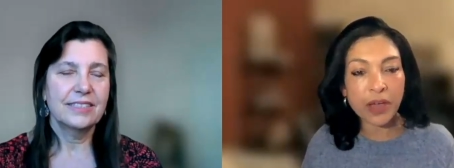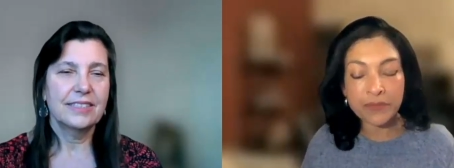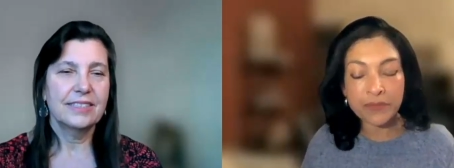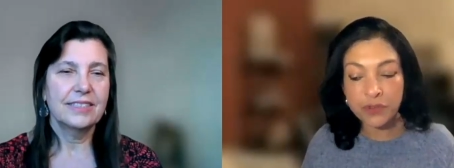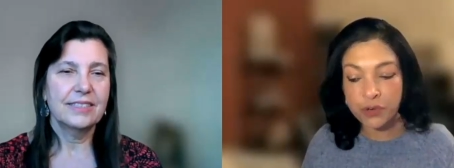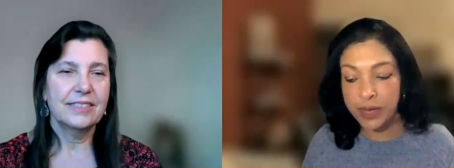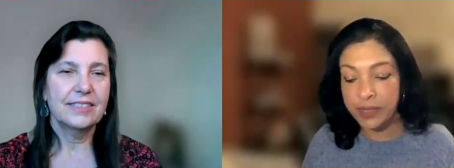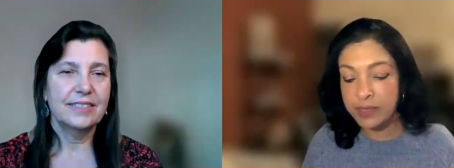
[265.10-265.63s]

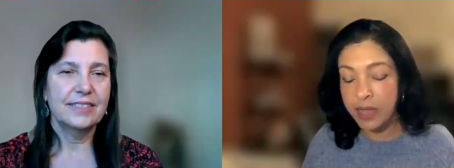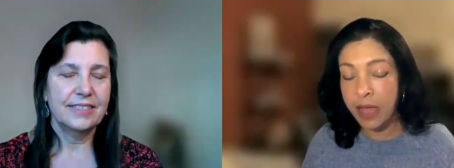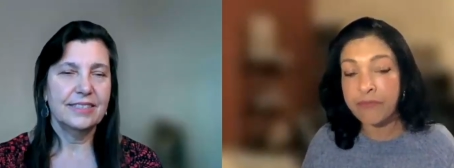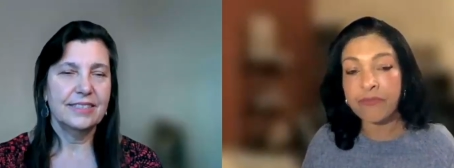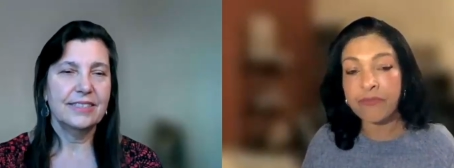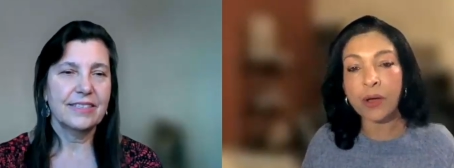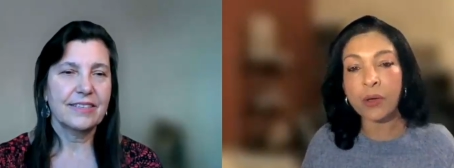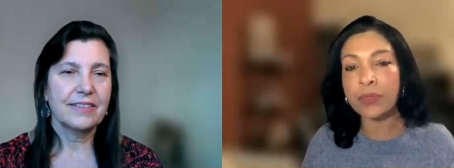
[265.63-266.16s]
Speaker 1: strengths, I
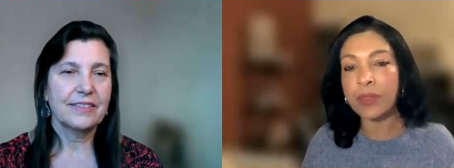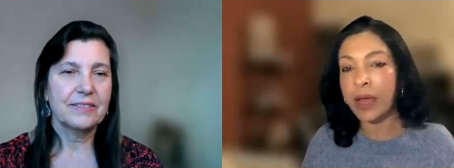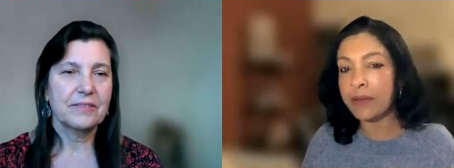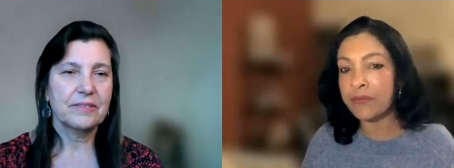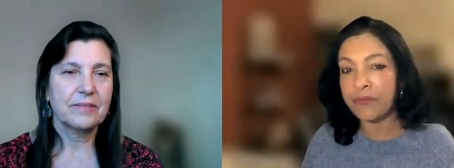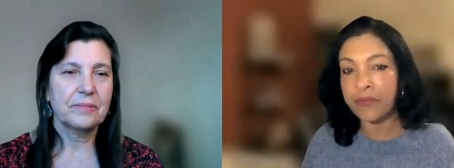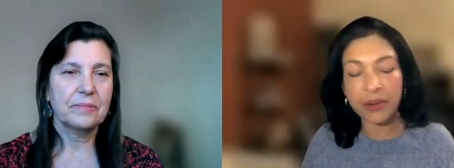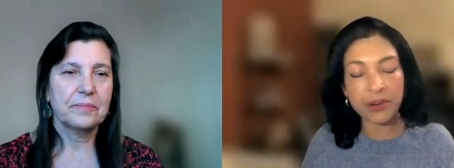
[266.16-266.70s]
found that
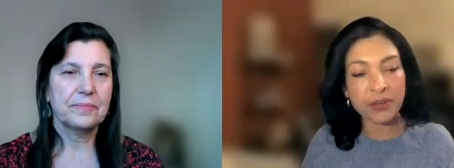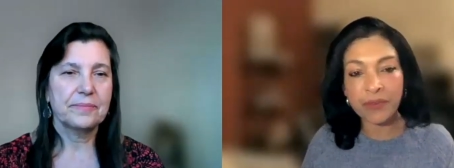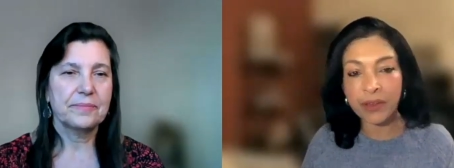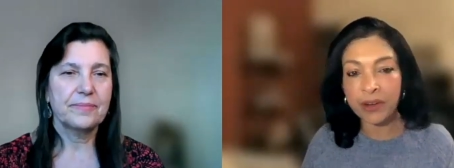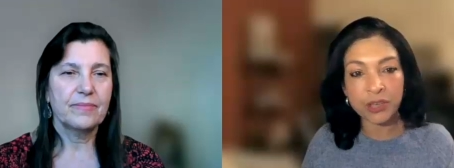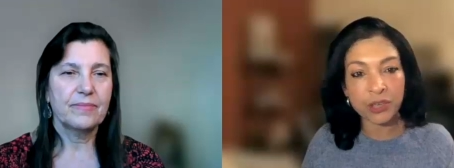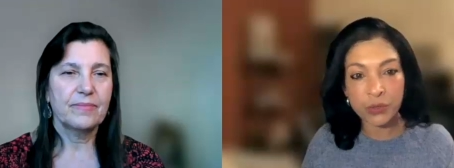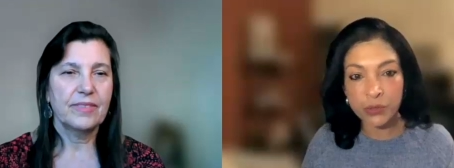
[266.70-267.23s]
very,
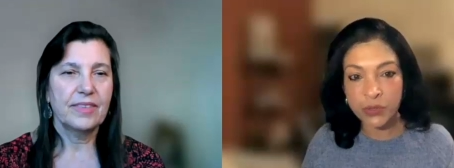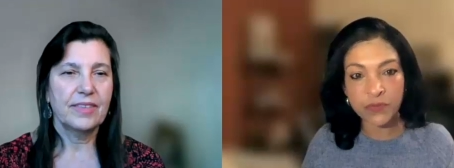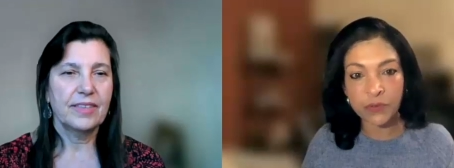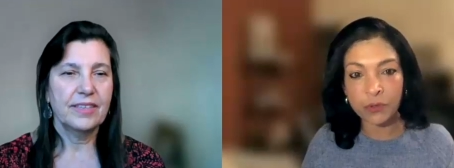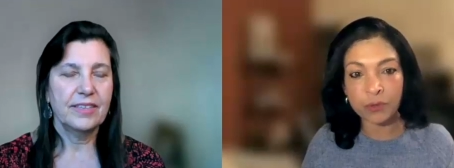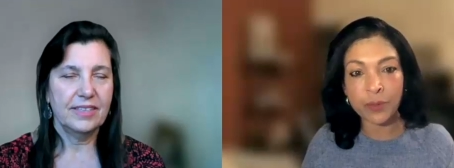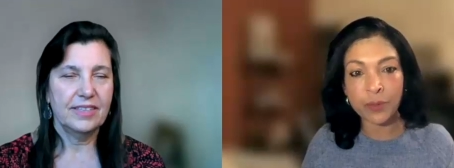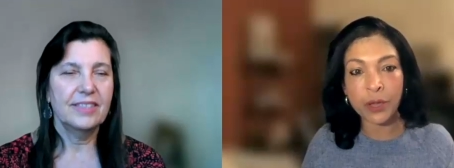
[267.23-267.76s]
very
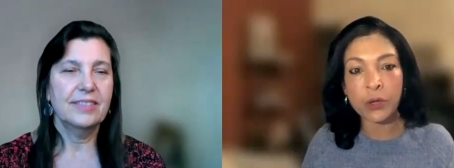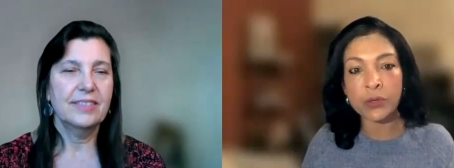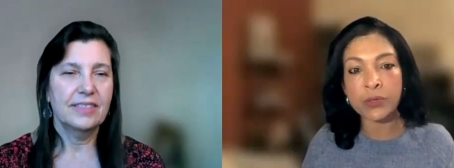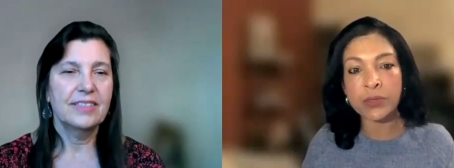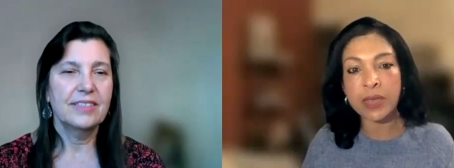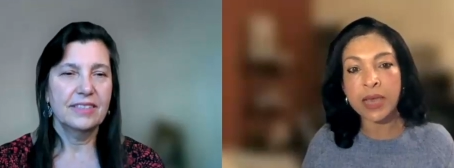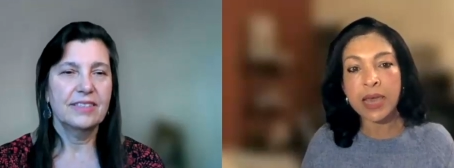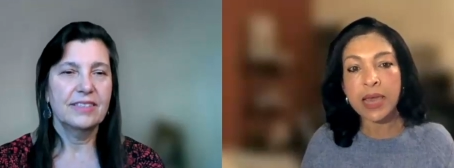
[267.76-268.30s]
useful
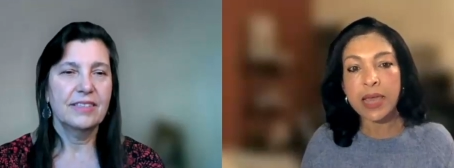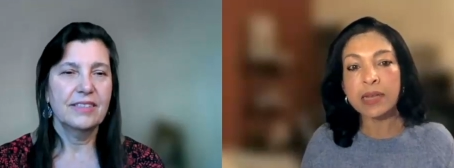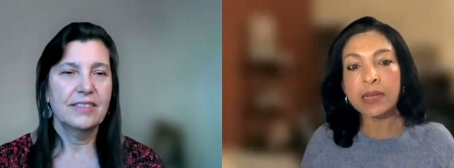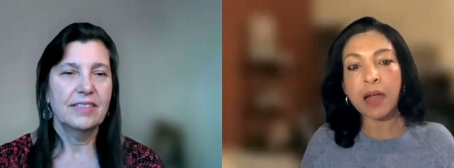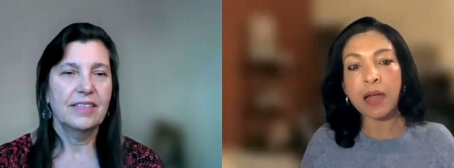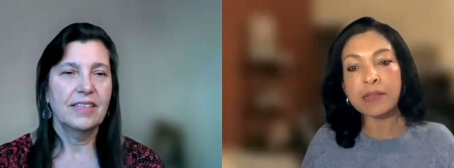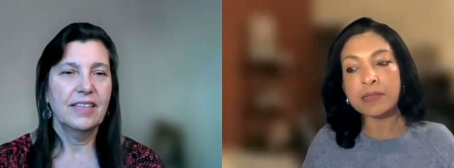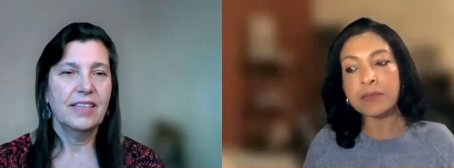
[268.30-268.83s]
because it
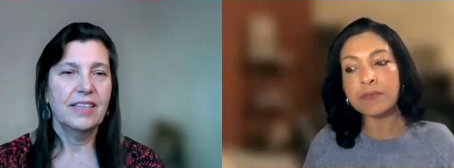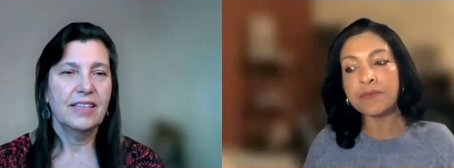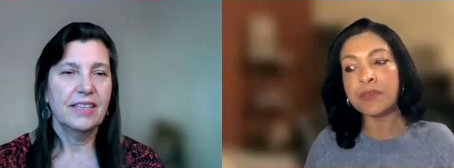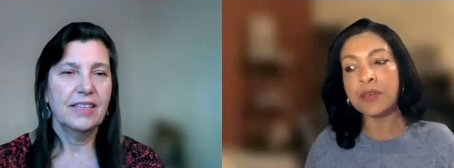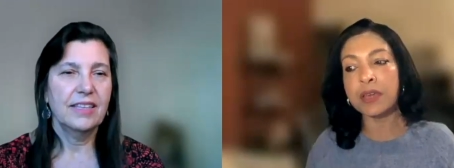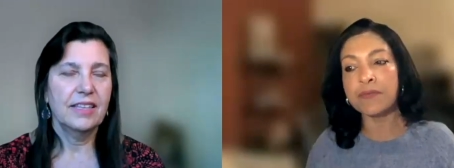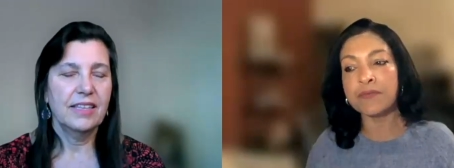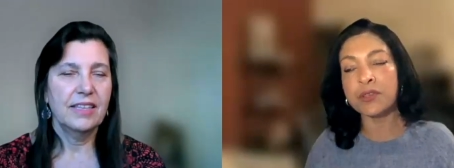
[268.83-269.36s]
kinds of
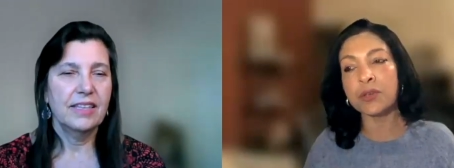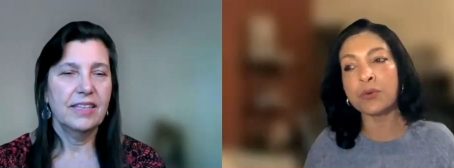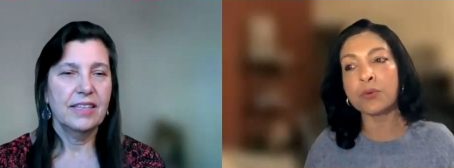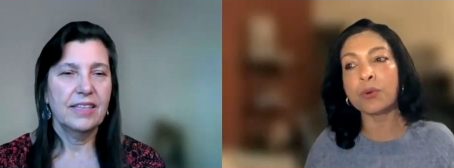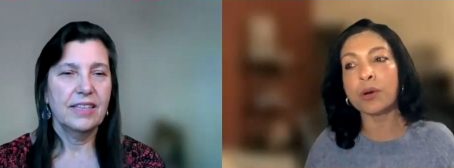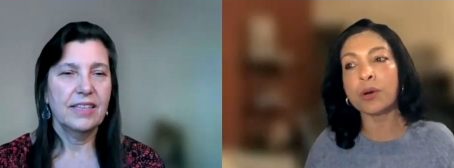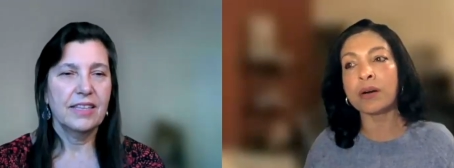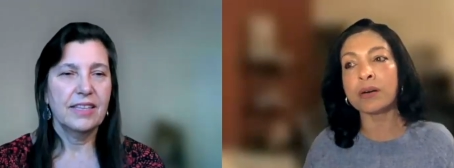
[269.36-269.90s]
gives
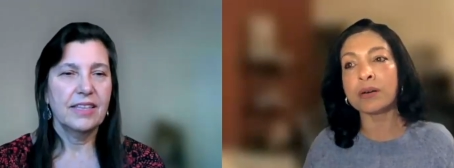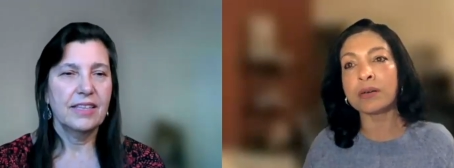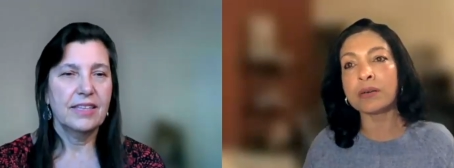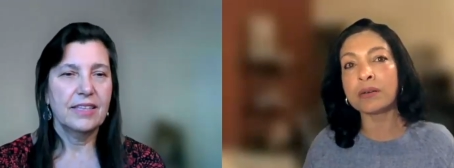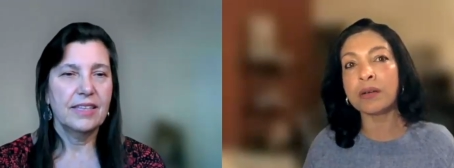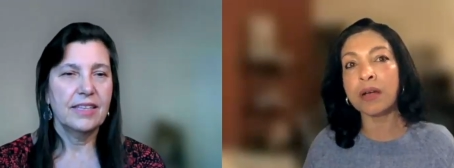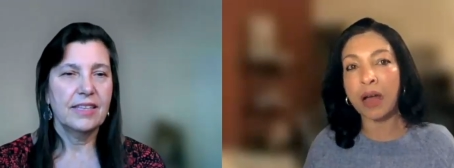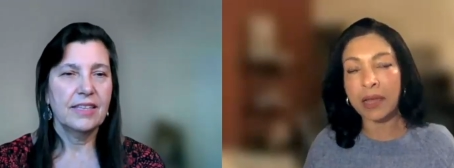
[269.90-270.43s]
you a
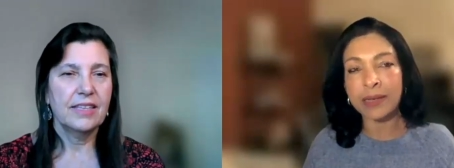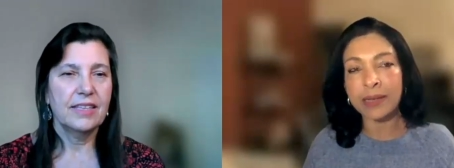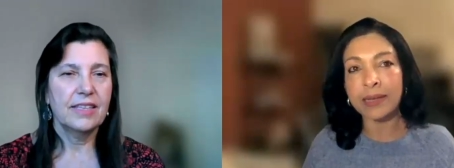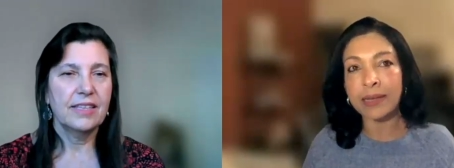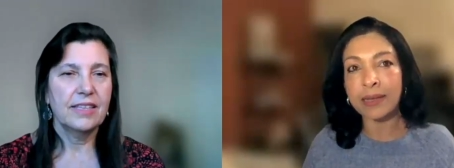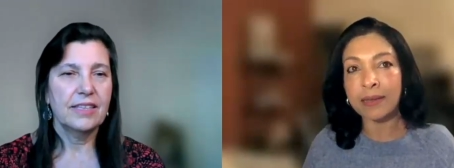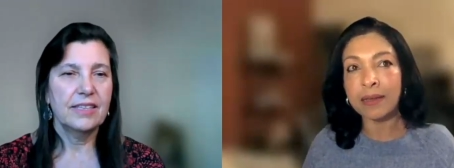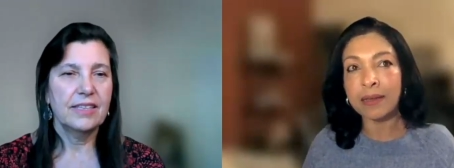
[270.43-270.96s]

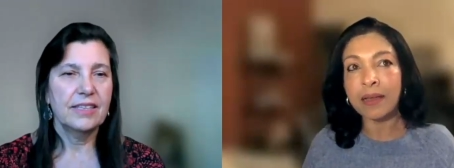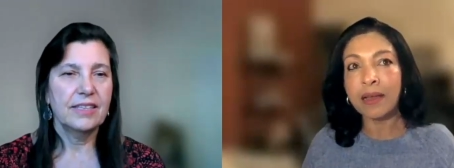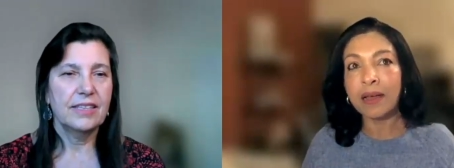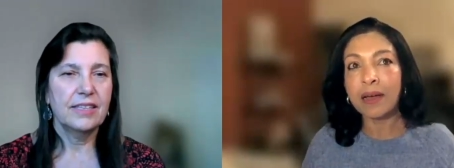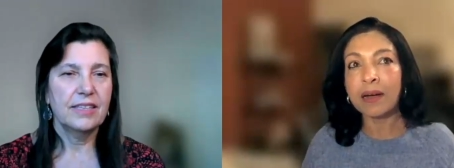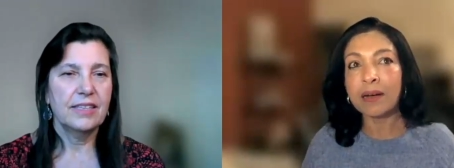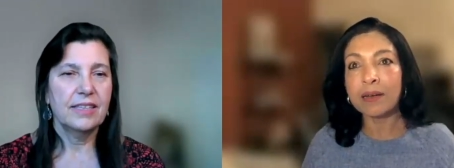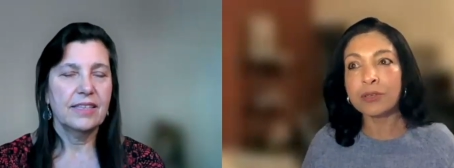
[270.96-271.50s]
guiding,
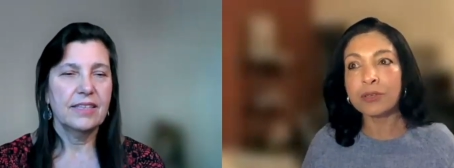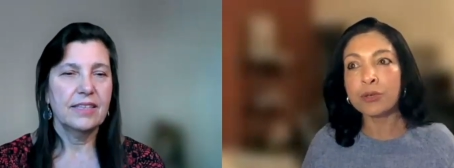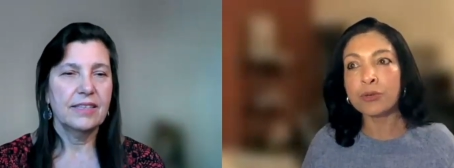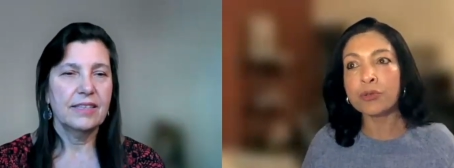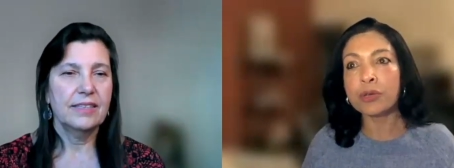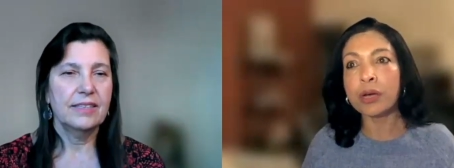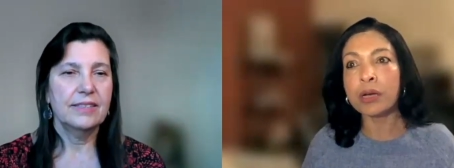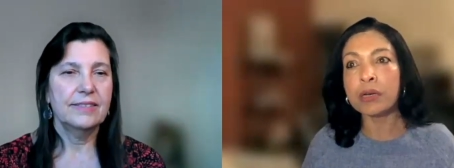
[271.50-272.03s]
uh, you
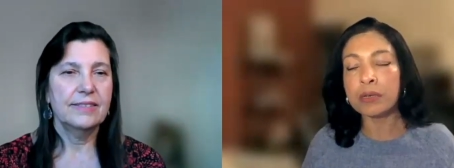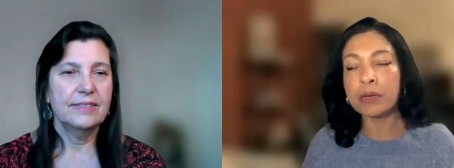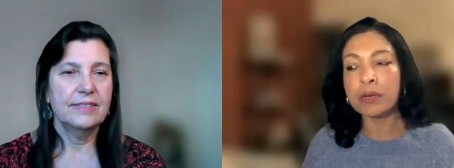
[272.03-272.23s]
know, a, a,